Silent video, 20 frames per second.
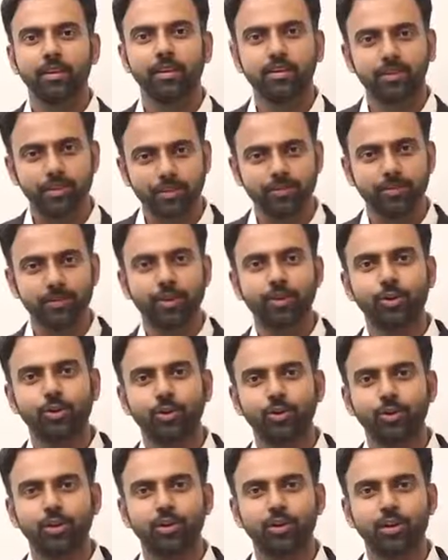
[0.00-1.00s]
In this
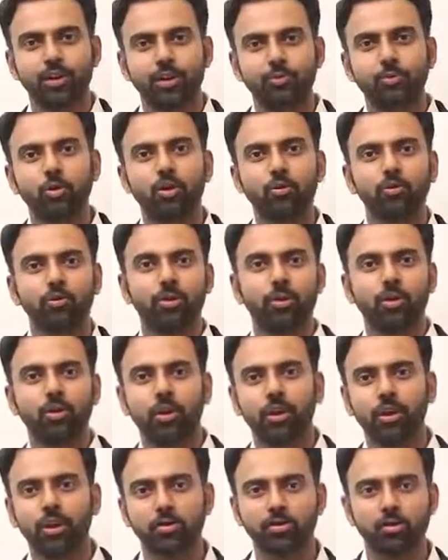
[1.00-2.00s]
video, I'm going to be
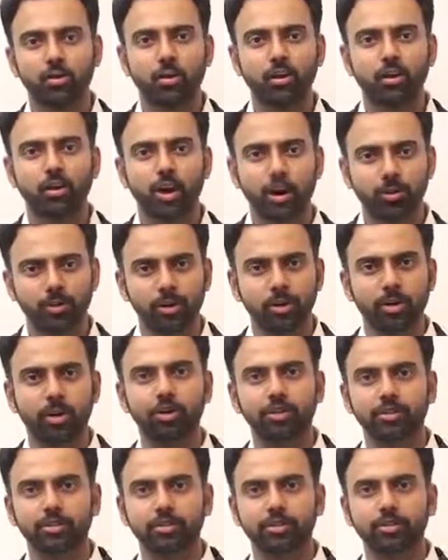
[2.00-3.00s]
talking about a common
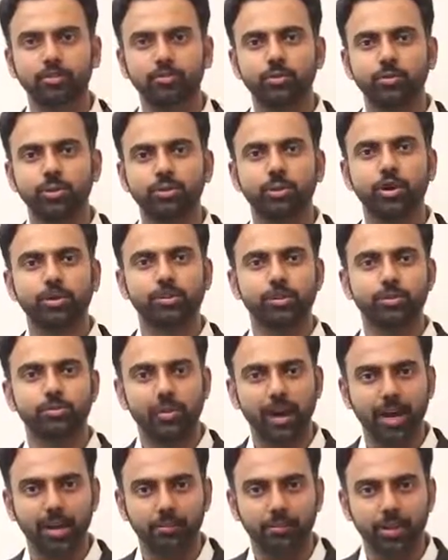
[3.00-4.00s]
cause which causes
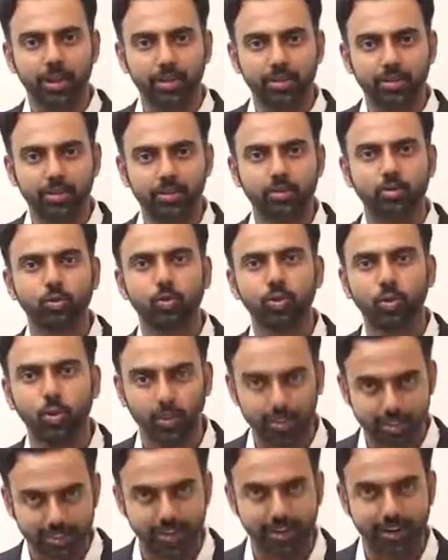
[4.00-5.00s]
back pain in
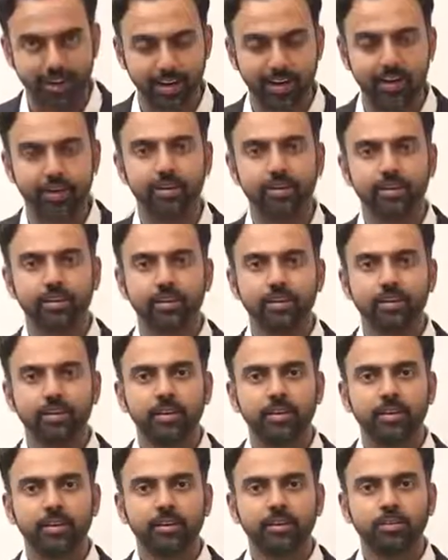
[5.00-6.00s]
school-going children.
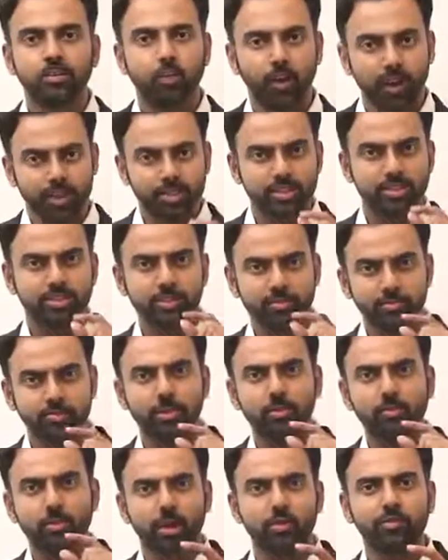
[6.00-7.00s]
One
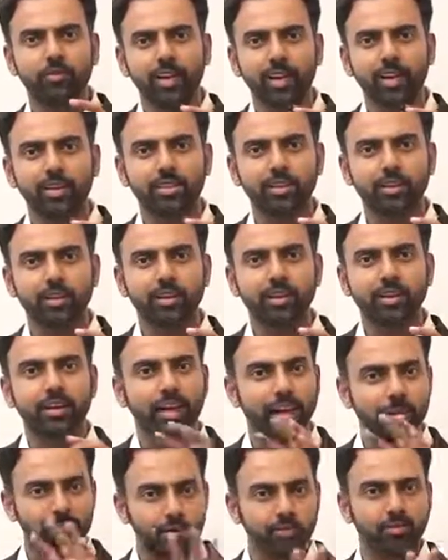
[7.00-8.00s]
simple modification
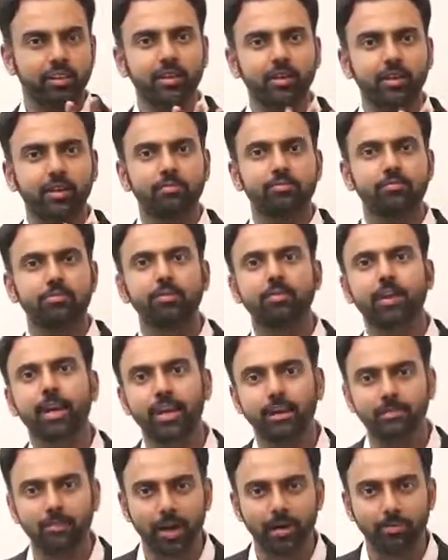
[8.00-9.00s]
can prevent them from
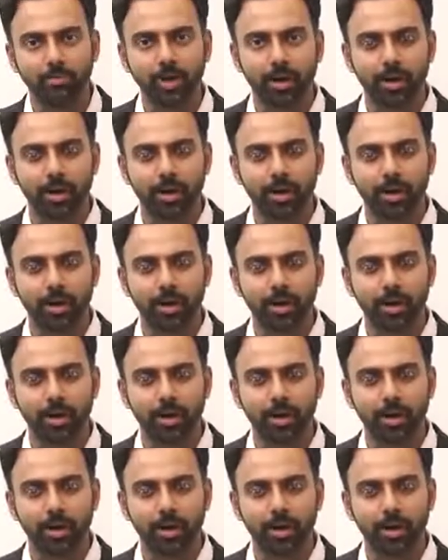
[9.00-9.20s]
getting back